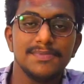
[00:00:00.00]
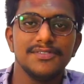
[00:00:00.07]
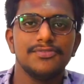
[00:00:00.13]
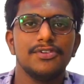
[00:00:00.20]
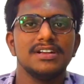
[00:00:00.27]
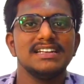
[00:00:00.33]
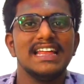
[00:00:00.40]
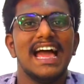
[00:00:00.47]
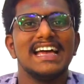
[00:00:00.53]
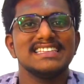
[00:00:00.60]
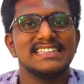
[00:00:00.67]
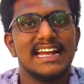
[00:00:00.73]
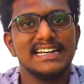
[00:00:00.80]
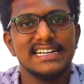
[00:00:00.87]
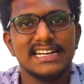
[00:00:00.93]
before, it has
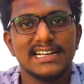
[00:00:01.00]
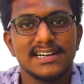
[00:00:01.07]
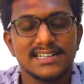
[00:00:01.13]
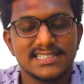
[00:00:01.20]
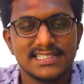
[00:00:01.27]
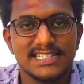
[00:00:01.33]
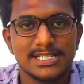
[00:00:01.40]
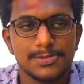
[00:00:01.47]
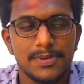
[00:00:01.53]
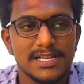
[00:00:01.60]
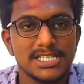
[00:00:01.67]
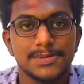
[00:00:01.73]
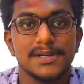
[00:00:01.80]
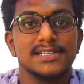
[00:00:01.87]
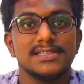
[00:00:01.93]
90 Hz display.
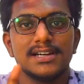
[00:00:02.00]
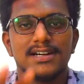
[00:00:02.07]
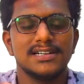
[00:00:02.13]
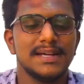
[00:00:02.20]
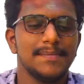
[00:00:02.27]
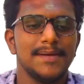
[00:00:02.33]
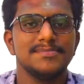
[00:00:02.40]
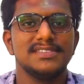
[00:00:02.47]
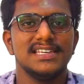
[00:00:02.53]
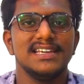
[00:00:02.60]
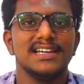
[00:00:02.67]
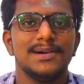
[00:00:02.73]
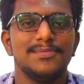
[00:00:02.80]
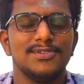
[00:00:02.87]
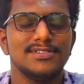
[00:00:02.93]
So it's third time I'm
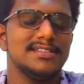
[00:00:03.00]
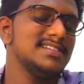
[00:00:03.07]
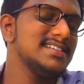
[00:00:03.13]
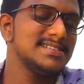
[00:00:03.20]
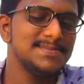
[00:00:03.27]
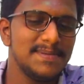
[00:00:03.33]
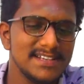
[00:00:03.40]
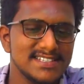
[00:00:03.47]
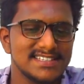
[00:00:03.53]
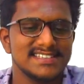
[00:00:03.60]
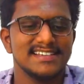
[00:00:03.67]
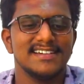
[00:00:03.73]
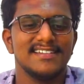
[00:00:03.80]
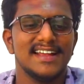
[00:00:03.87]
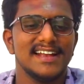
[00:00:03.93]
saying about the displays
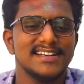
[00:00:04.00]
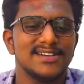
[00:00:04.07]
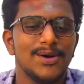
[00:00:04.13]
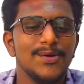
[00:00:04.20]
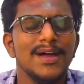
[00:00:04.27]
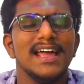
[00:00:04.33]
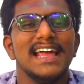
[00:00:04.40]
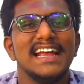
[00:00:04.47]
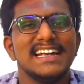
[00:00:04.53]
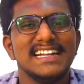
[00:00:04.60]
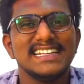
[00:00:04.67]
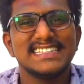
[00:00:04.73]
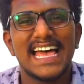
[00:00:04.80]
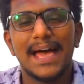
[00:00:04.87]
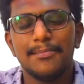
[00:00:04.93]
right now. It
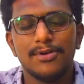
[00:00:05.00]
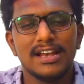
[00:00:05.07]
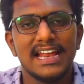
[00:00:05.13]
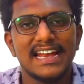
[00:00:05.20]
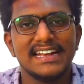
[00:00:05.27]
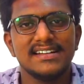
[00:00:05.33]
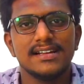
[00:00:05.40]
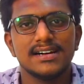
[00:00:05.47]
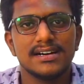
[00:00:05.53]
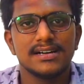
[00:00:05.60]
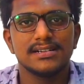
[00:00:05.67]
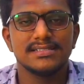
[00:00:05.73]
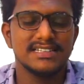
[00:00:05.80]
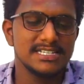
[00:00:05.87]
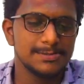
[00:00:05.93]
is AMOLED
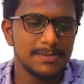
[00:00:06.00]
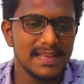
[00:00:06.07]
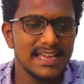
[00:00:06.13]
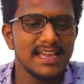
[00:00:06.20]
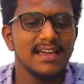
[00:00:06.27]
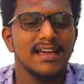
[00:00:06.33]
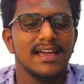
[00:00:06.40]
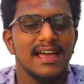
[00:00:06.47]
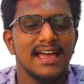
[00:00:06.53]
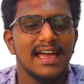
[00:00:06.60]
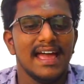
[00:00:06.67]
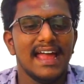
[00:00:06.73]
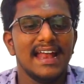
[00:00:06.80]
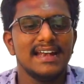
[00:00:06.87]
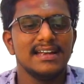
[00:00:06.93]
display,
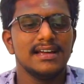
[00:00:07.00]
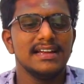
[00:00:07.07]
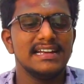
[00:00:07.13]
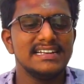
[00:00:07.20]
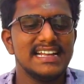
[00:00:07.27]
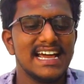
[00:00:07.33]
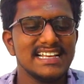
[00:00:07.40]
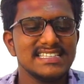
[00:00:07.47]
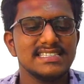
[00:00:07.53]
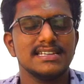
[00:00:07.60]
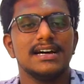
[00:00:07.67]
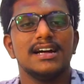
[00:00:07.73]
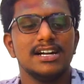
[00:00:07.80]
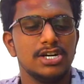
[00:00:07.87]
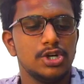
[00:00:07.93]
and it has
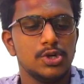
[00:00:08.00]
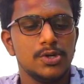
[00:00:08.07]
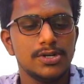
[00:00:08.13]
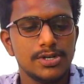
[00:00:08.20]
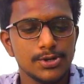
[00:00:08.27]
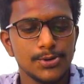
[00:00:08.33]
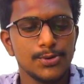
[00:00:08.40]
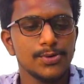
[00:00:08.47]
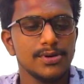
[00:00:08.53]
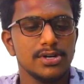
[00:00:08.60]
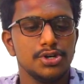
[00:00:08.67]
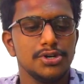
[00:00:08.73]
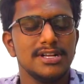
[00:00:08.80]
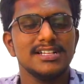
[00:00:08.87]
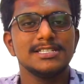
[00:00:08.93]
2
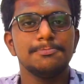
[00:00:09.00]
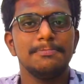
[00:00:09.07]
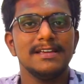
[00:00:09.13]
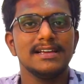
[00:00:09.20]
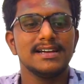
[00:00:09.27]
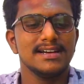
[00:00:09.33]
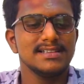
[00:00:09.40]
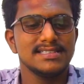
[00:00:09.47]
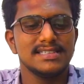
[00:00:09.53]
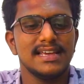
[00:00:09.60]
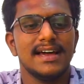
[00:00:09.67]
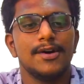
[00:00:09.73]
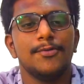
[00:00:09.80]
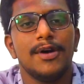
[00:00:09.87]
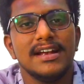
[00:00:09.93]
dual speakers.
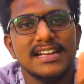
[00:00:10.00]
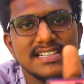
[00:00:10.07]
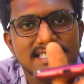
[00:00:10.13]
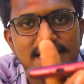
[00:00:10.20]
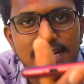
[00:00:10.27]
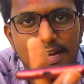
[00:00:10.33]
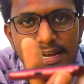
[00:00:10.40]
One is